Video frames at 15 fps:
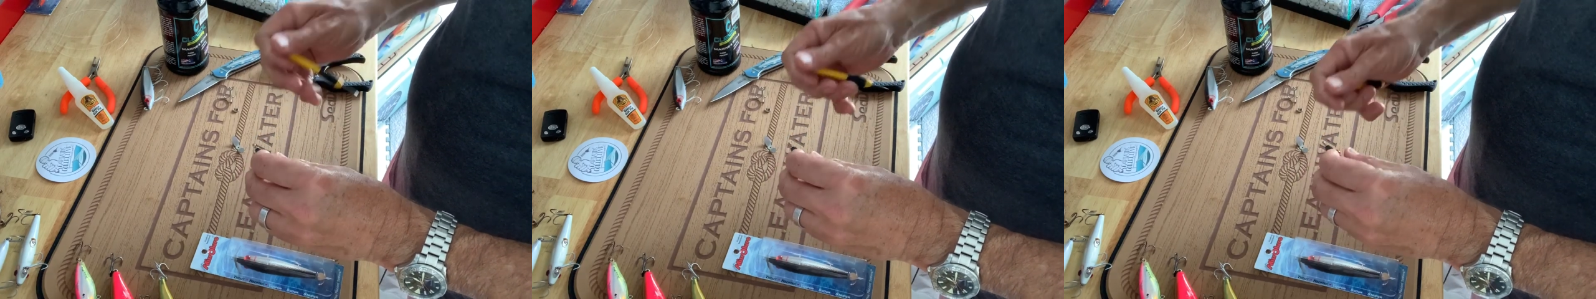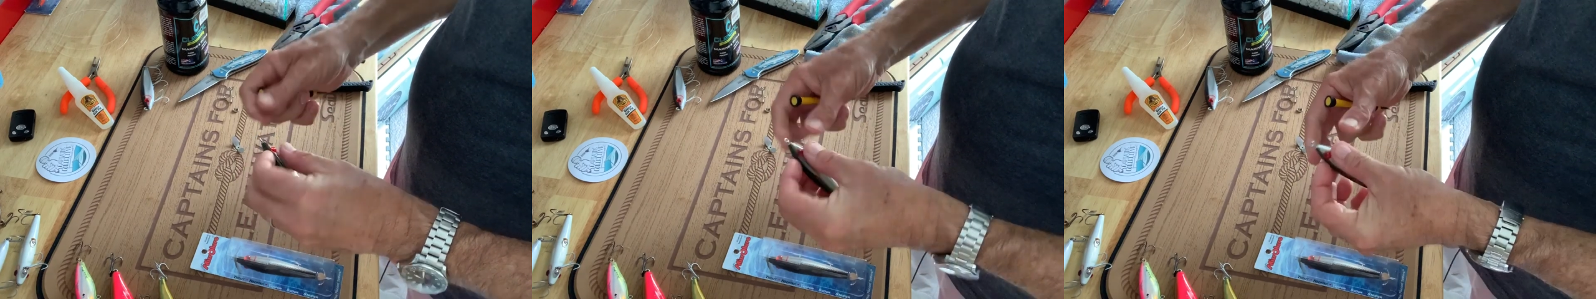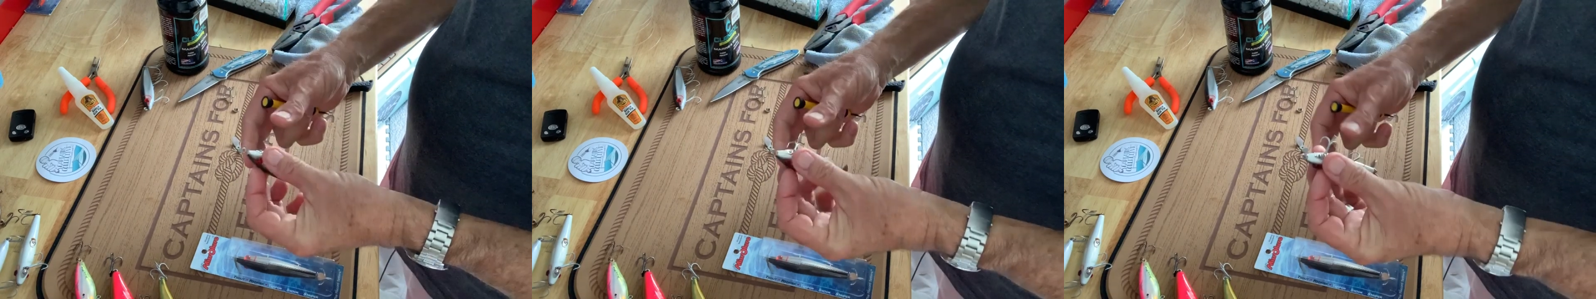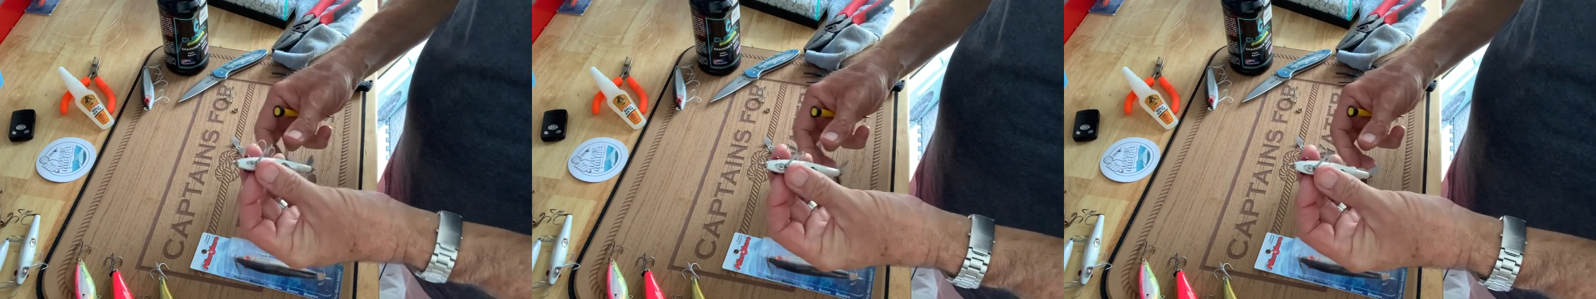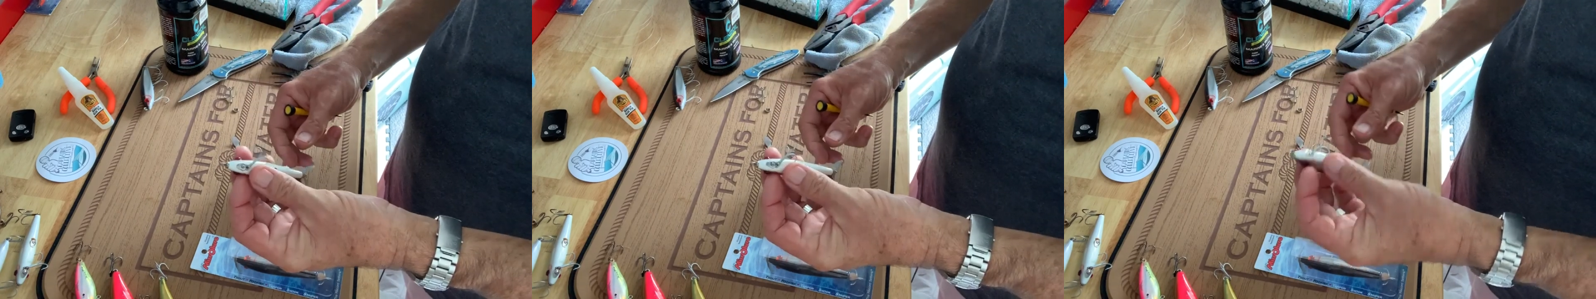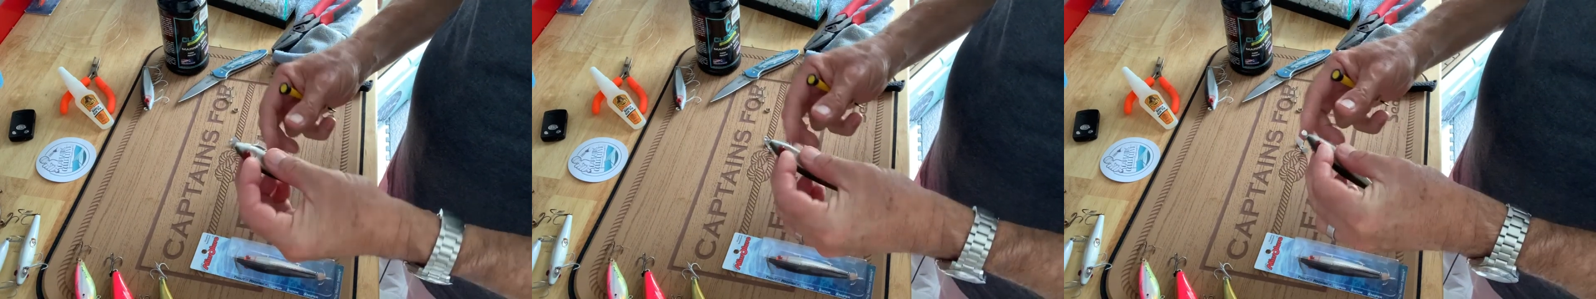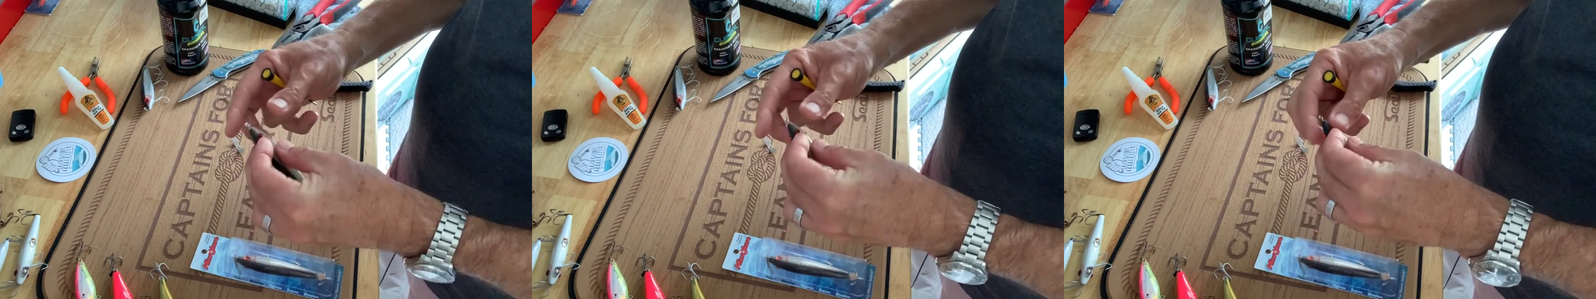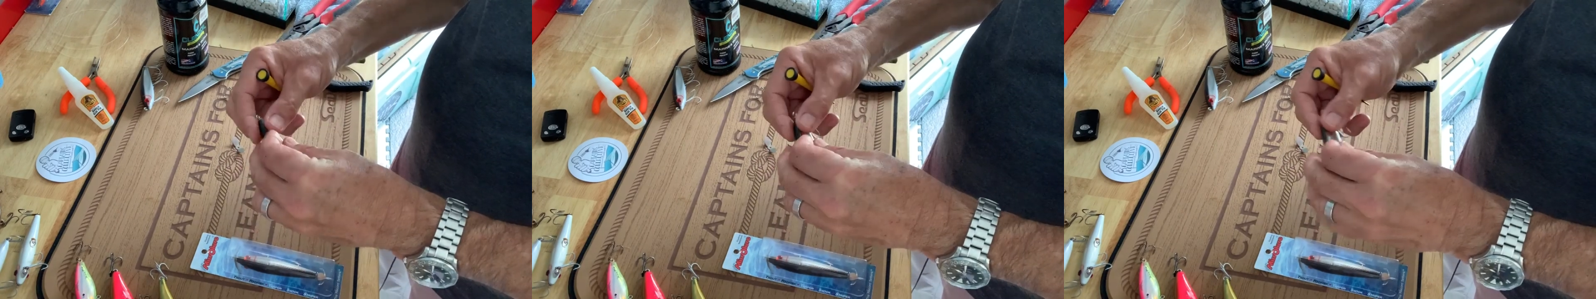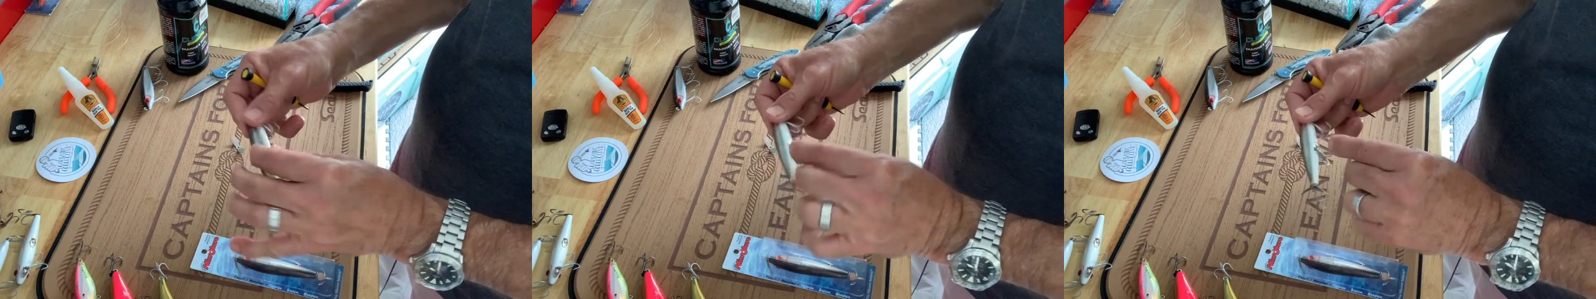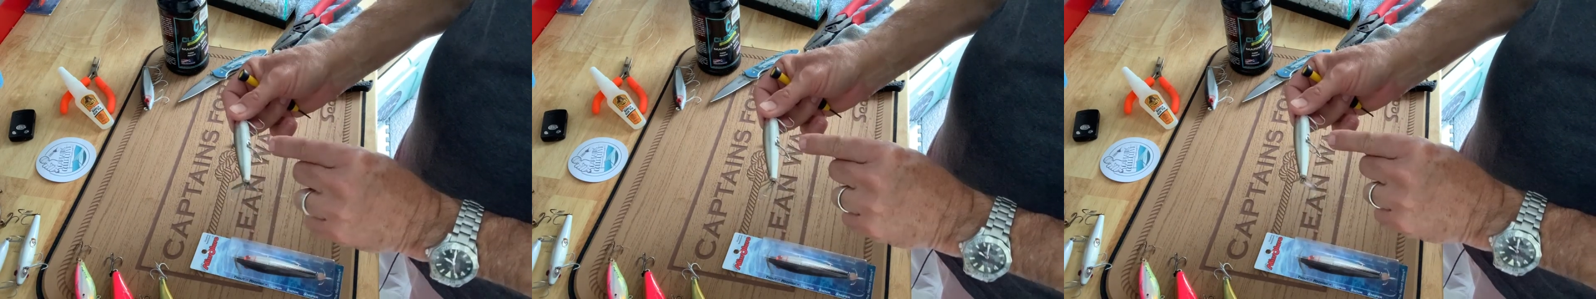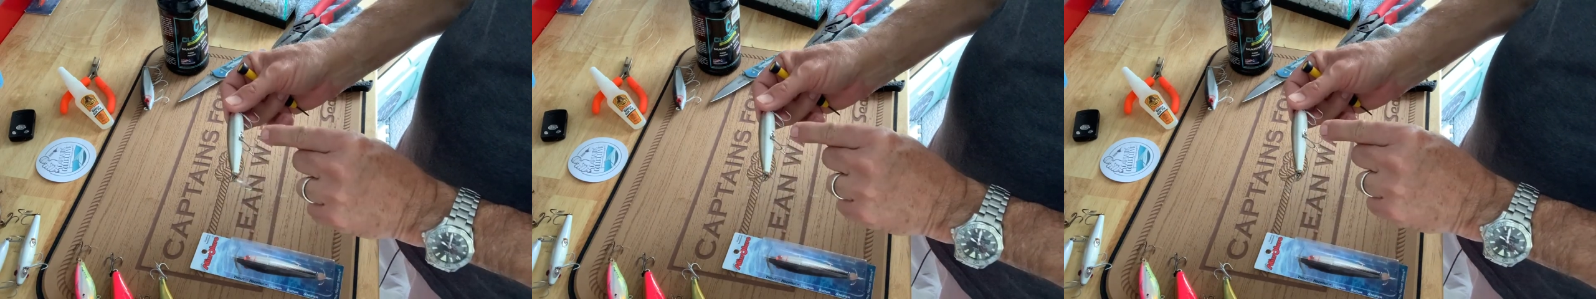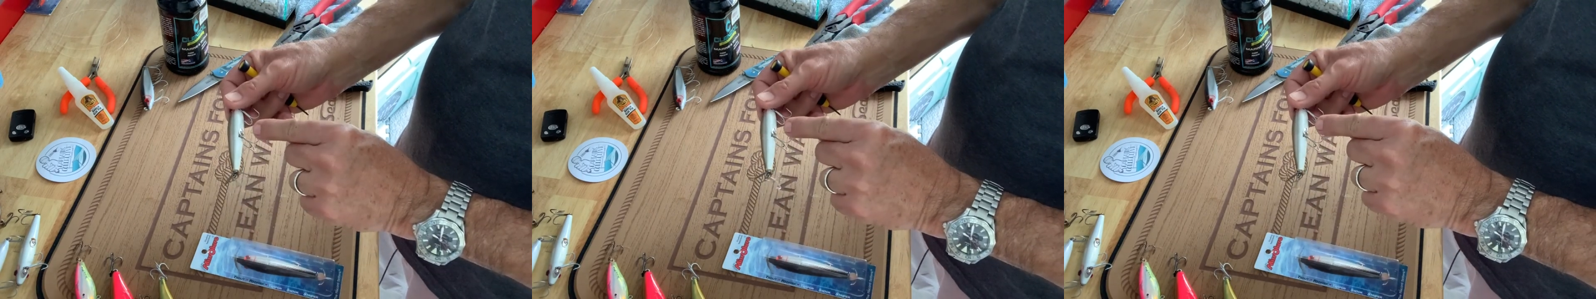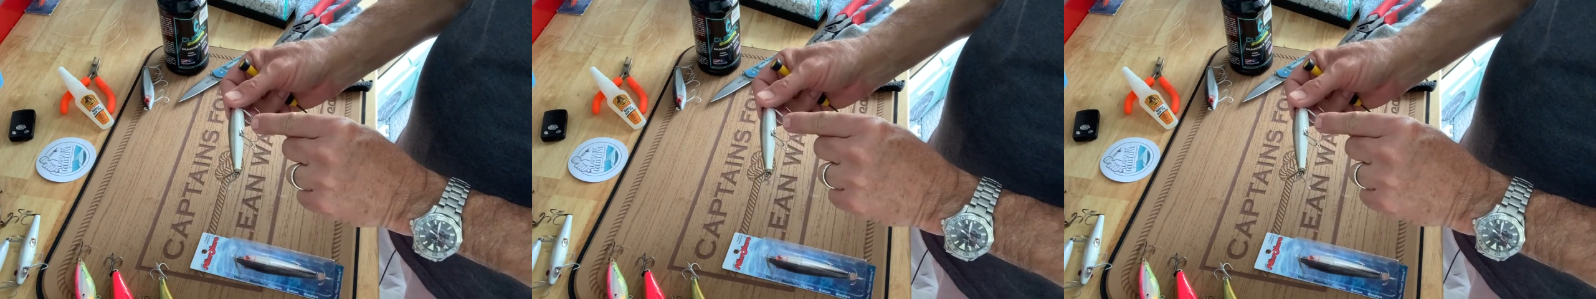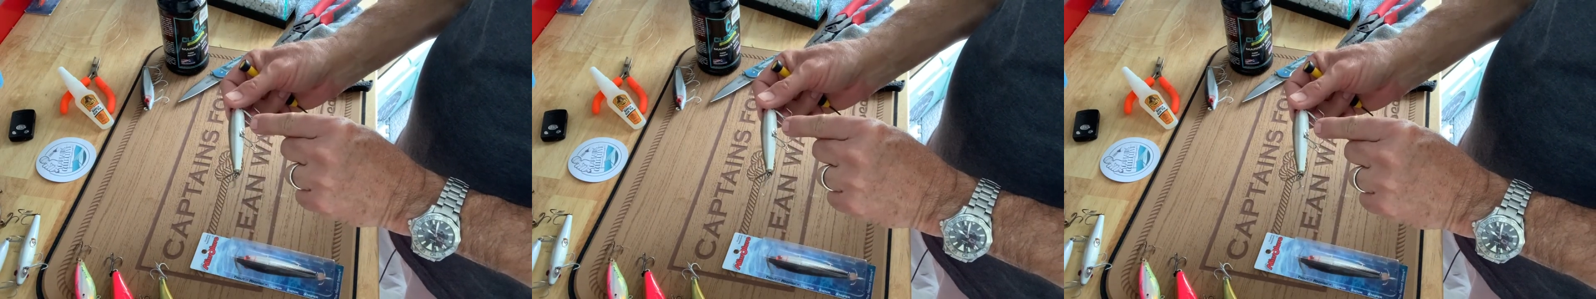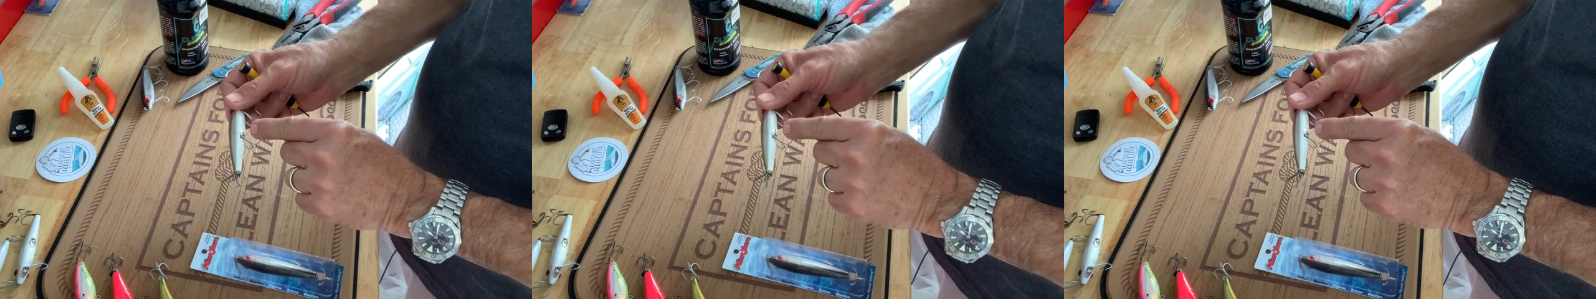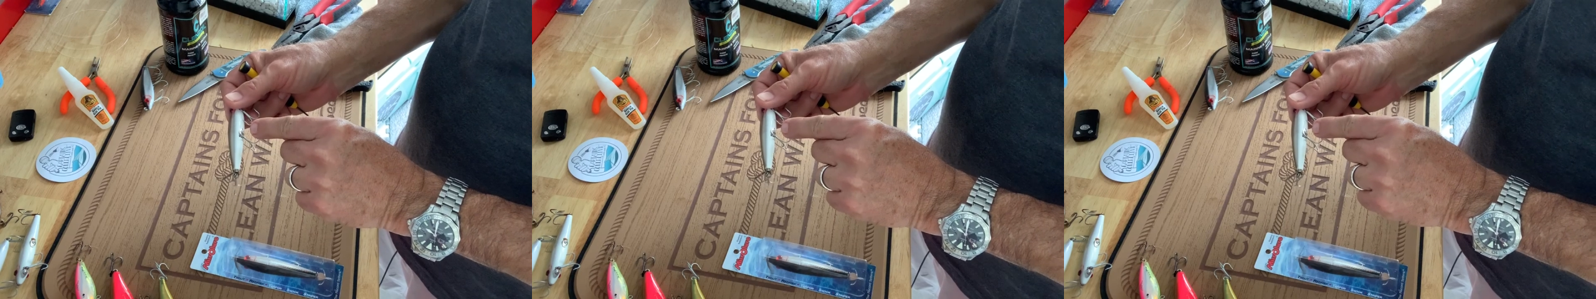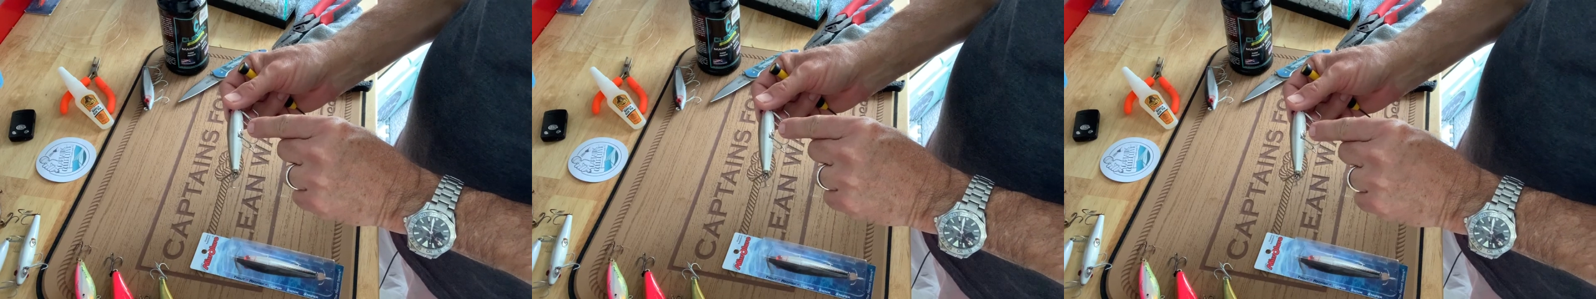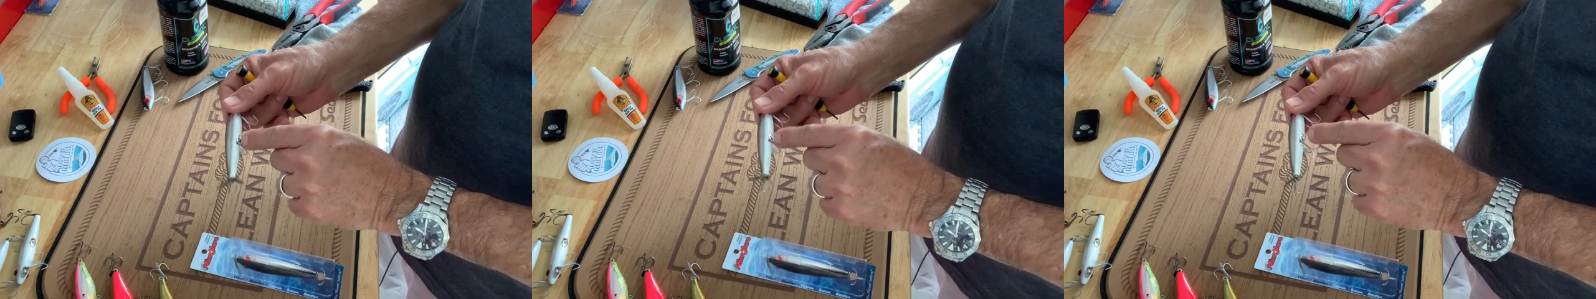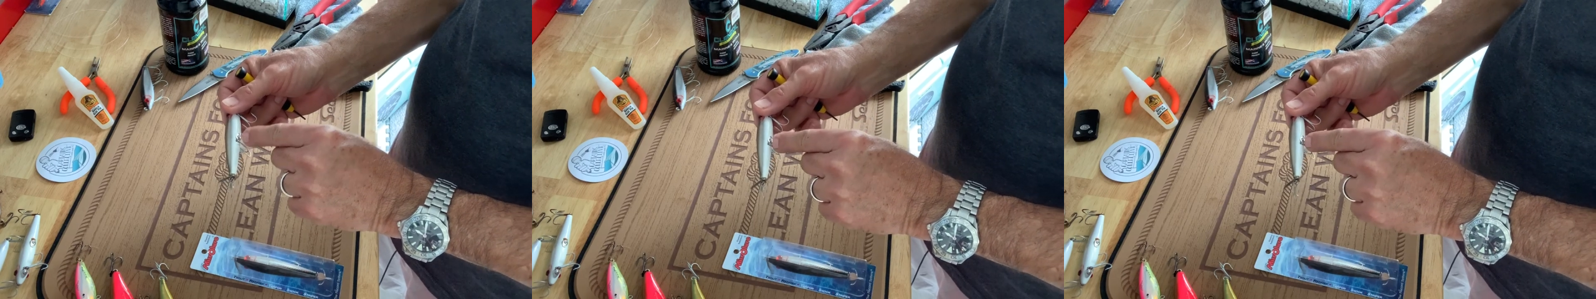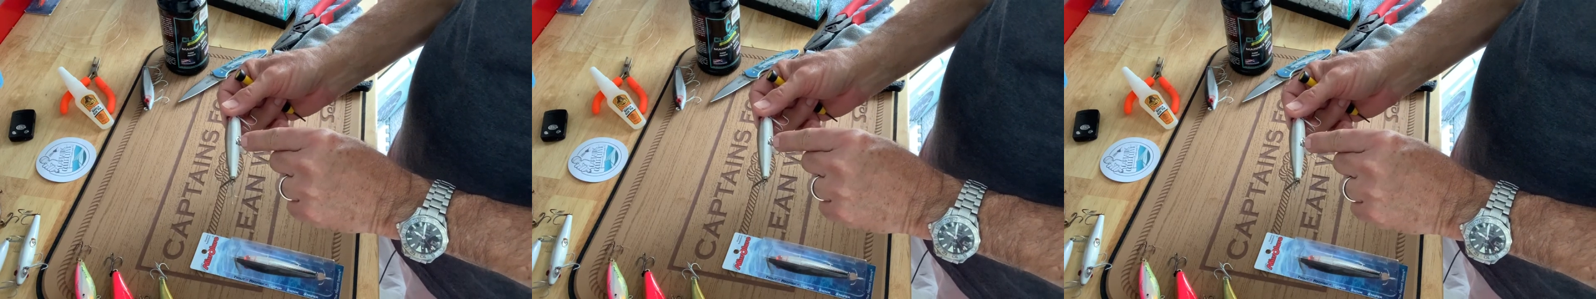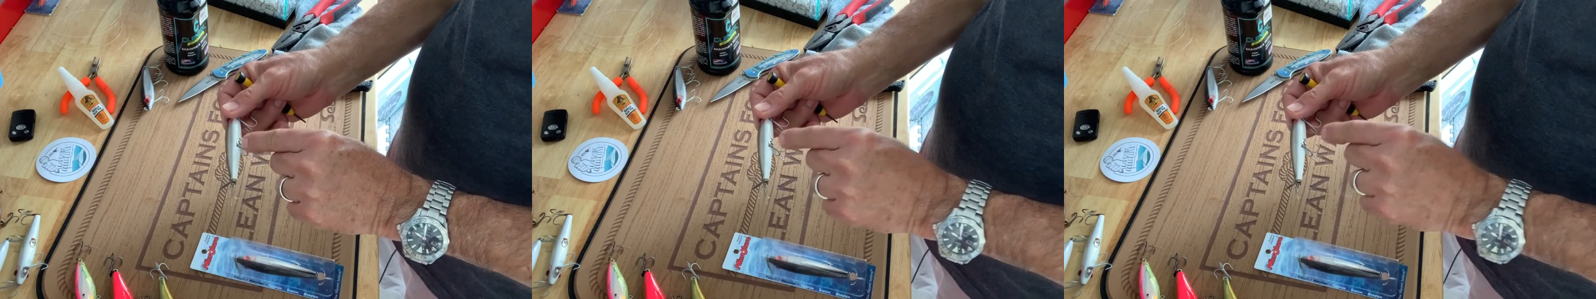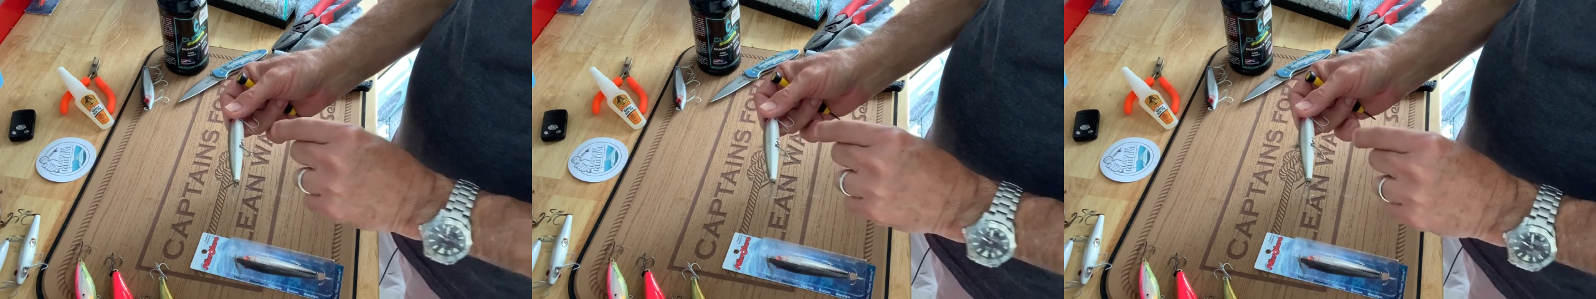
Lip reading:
(no speaker visible)